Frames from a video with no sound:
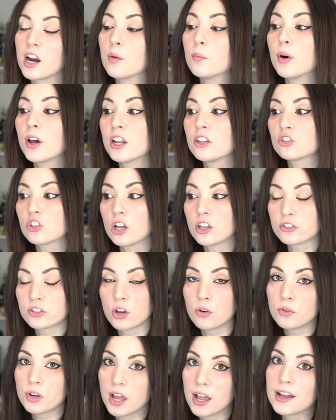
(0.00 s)
but it's
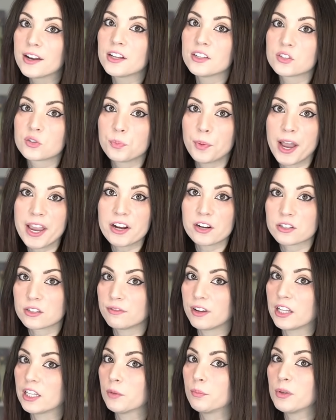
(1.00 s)
also not Aspyr
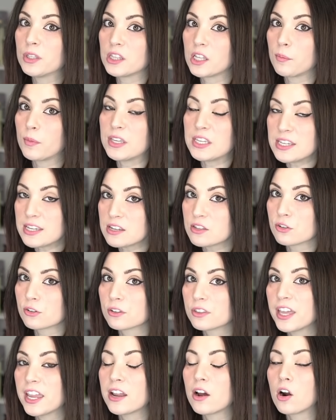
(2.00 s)
developing them either.
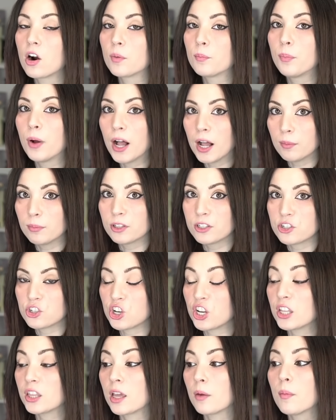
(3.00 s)
They are
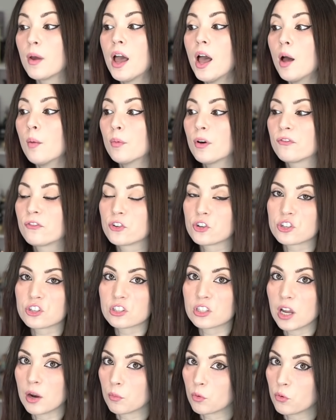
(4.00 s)
publishing them. But for
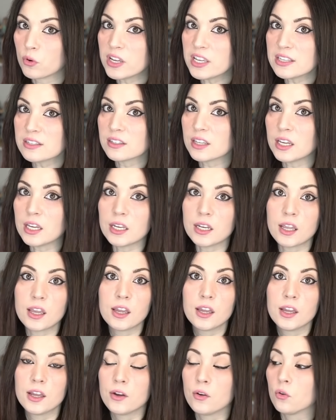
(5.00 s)
some reason,
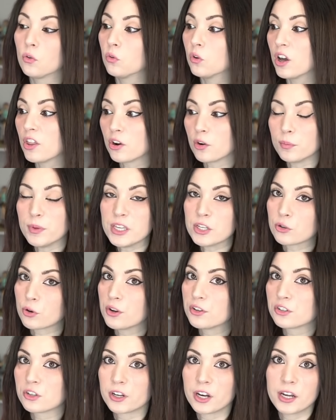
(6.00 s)
whether it be
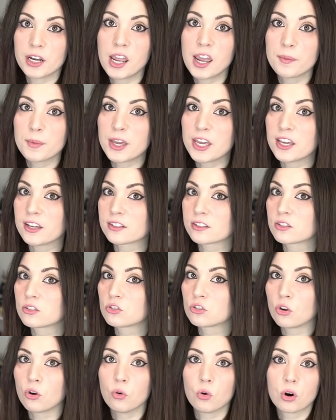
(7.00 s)
Crystal
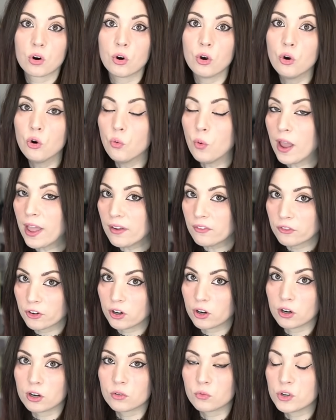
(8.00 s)
Dynamics or
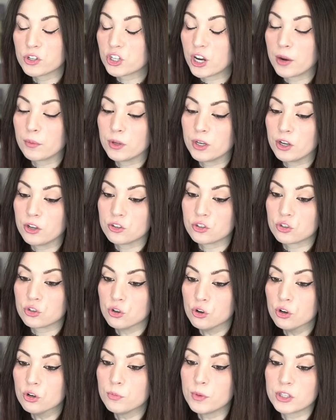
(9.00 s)
whoever, which I would
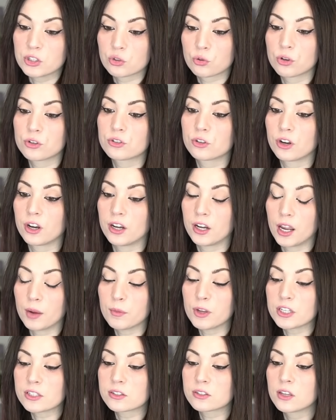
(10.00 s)
assume it's Crystal
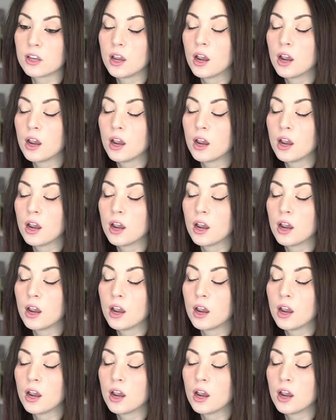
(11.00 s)
Dynamics,